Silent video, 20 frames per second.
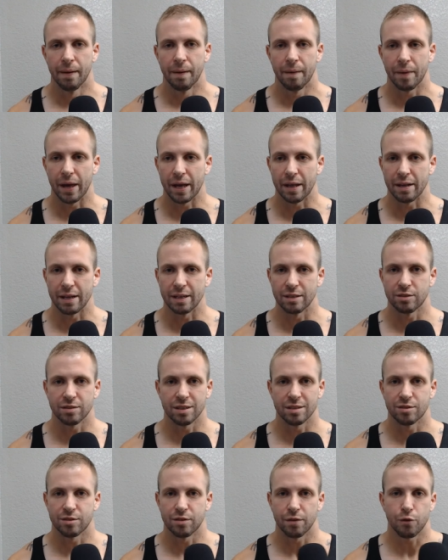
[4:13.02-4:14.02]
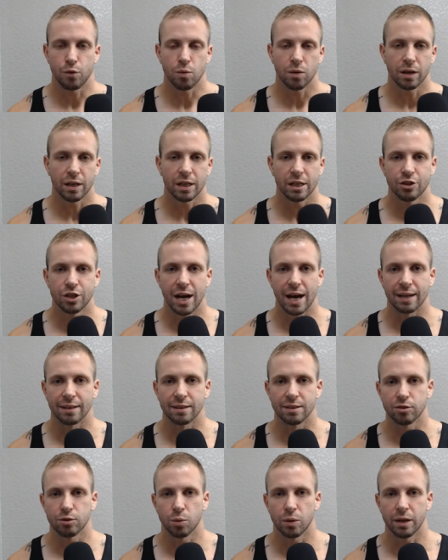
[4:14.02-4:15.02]
And it's, it's if you want to get jacked,
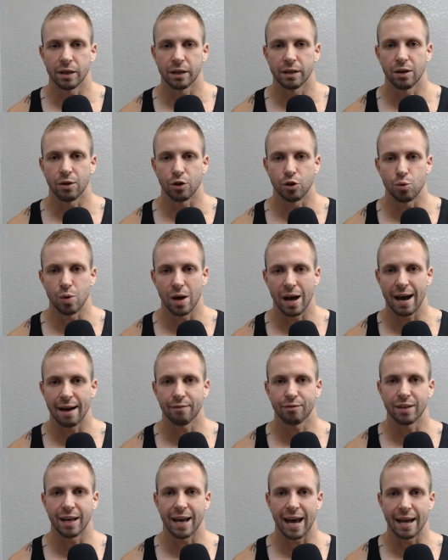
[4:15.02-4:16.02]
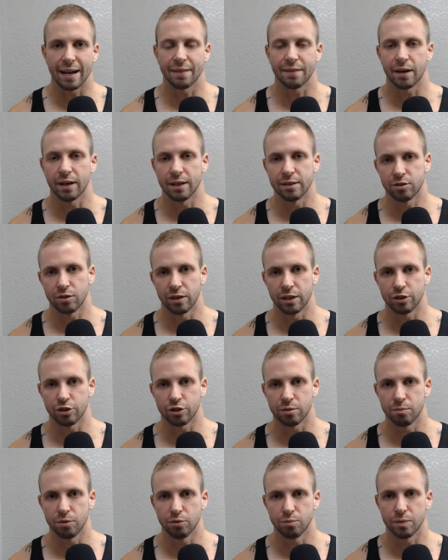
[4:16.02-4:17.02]
it's the way to go. You have to add in the
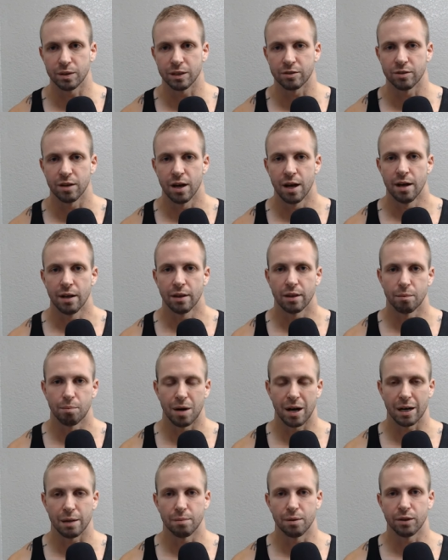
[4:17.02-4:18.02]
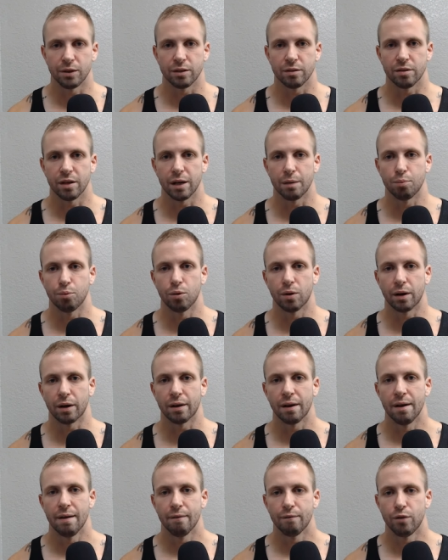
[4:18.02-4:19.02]
isolation movements, the bodybuilding type
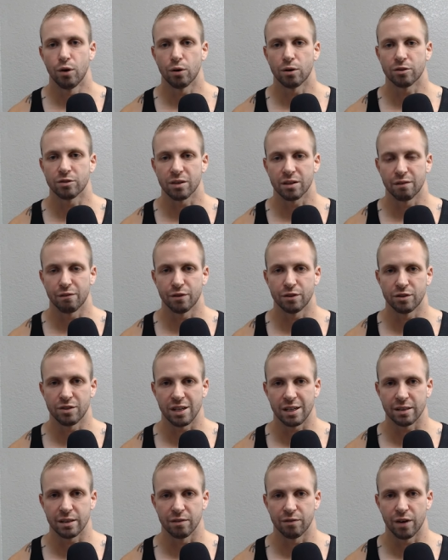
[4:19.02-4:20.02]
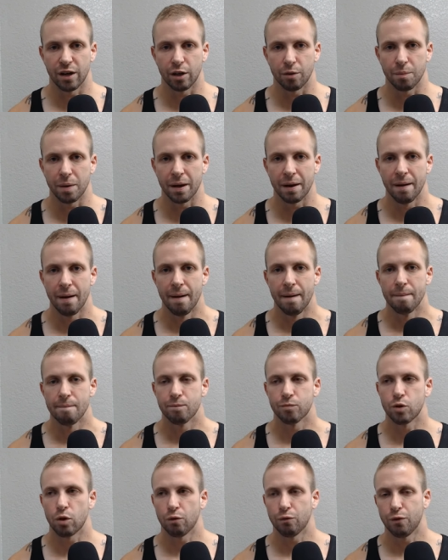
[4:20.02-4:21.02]
work, focus on the physique development.
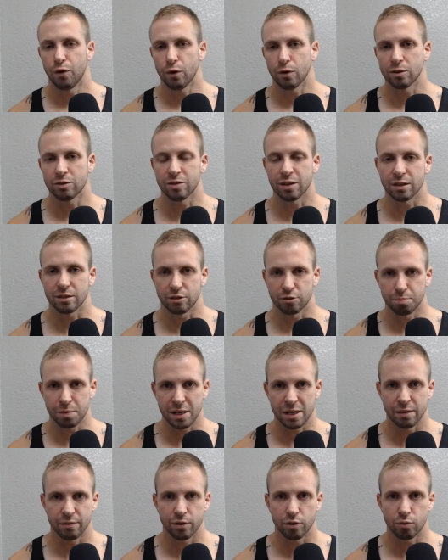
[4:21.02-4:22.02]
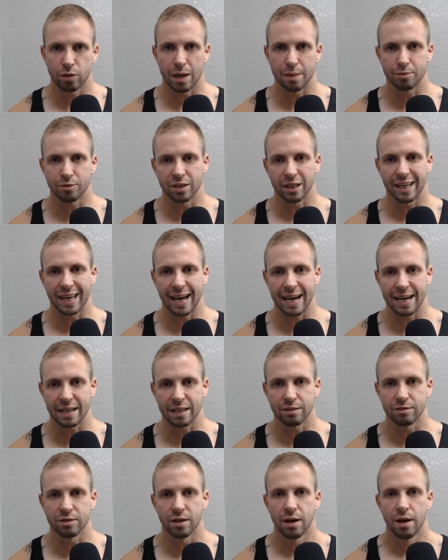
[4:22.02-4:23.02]
Don't focus on the speed of the reps, the
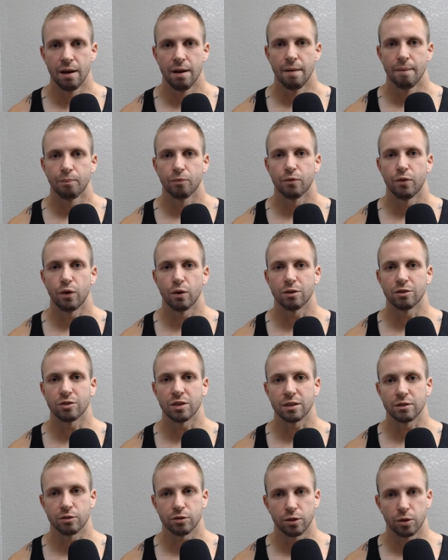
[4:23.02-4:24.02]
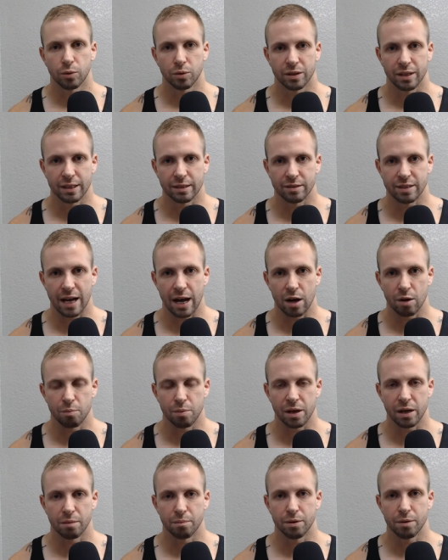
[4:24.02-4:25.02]
cadence. Focus on slowing things down,
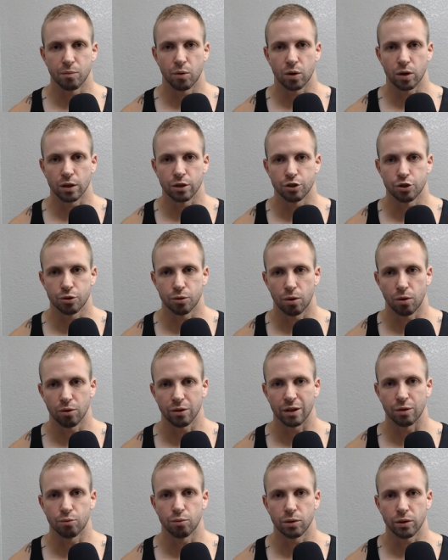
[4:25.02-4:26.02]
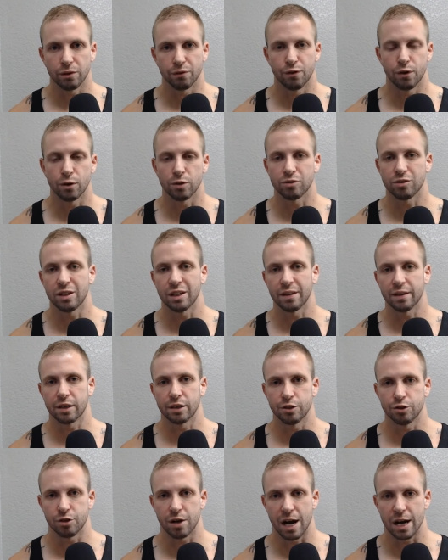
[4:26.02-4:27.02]
being a bit more controlled, and really focusing on the
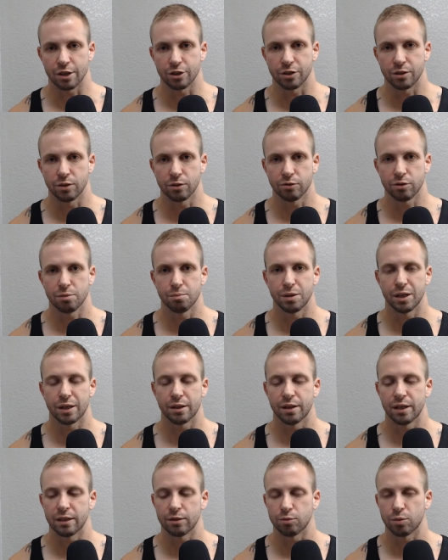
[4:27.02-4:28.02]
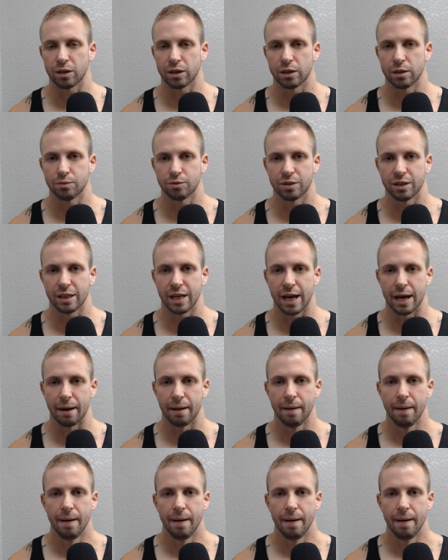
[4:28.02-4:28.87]
contraction. Those are the big things when it comes to that.